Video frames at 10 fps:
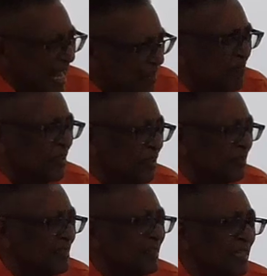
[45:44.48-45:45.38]
thankful,
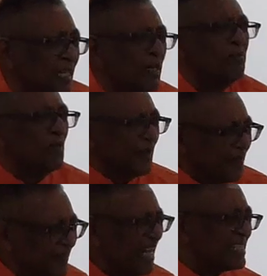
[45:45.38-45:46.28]
for
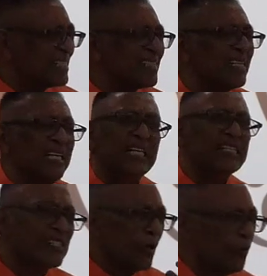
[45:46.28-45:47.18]
this
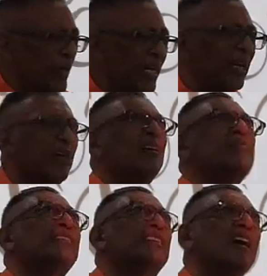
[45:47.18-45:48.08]
is the will
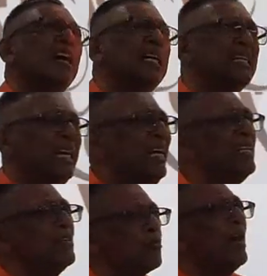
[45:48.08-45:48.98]
of God
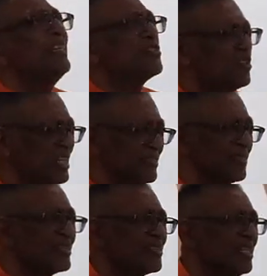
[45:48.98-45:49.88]
in Christ
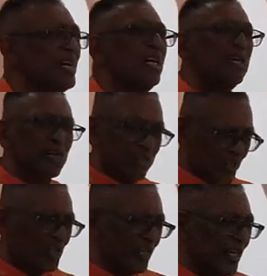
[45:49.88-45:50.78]
Jesus
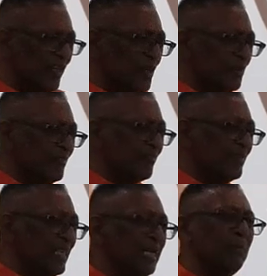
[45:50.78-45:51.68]
concerning you.
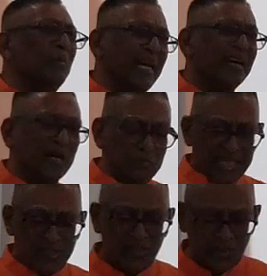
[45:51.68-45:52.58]
May God bless